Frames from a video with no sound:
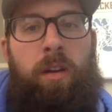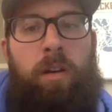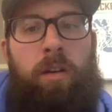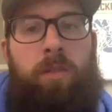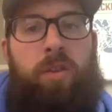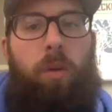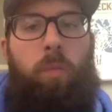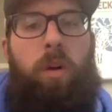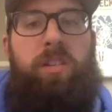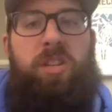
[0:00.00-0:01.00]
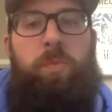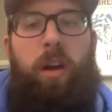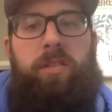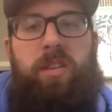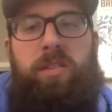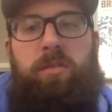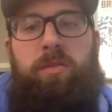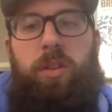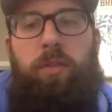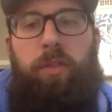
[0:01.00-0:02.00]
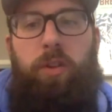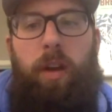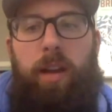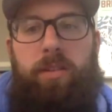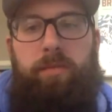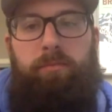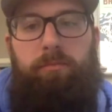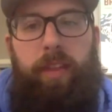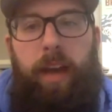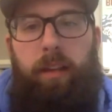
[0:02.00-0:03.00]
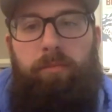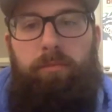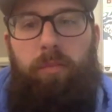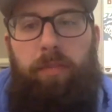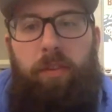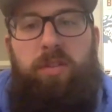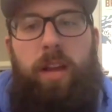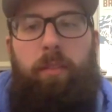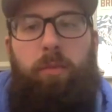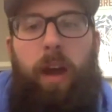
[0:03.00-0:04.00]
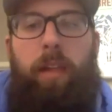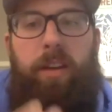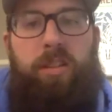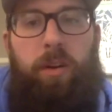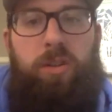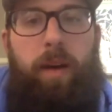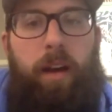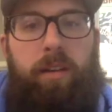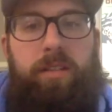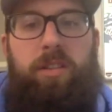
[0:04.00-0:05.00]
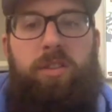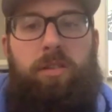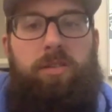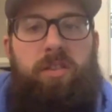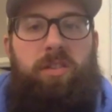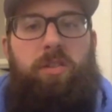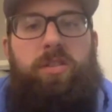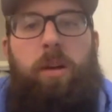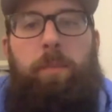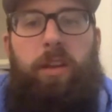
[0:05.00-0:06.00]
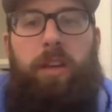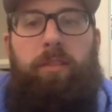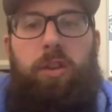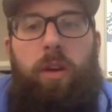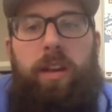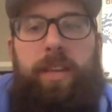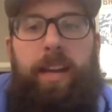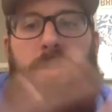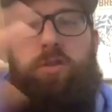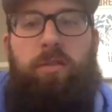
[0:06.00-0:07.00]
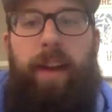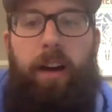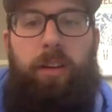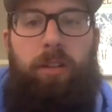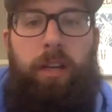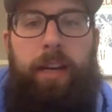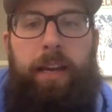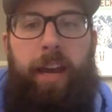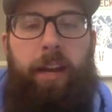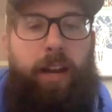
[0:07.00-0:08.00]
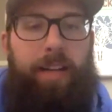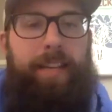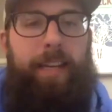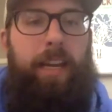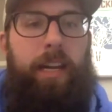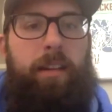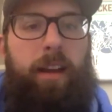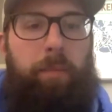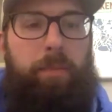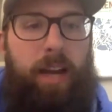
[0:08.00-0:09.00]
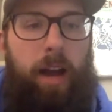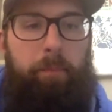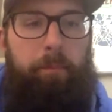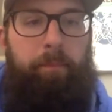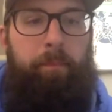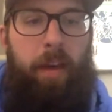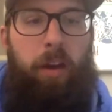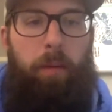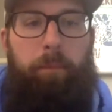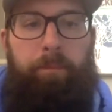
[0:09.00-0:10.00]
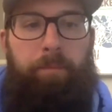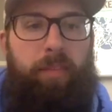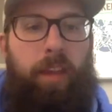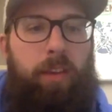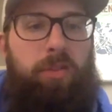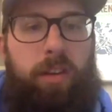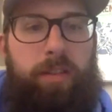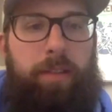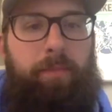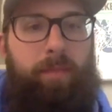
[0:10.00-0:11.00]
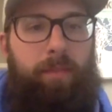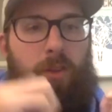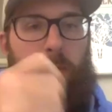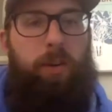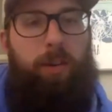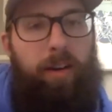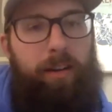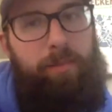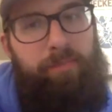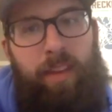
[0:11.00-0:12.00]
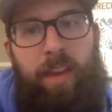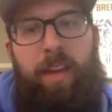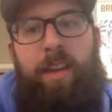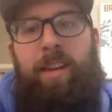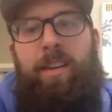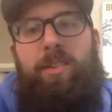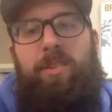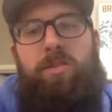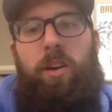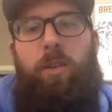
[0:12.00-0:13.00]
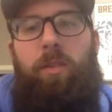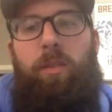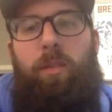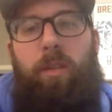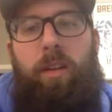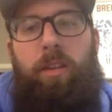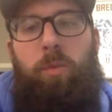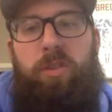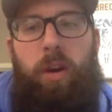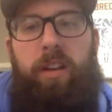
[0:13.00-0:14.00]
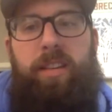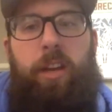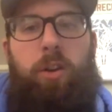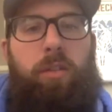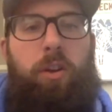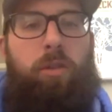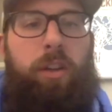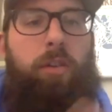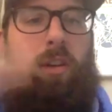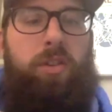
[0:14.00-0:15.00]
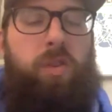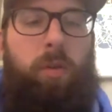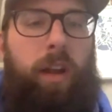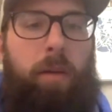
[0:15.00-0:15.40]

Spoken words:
So what does this process do for you guys? That the first off, what I like so much about it is it just starts out by giving you guys extra value and you're not taking anything off the top at all. Thank you, Chelsea. Throw me your credit card. So what's great is that you're literally just throwing out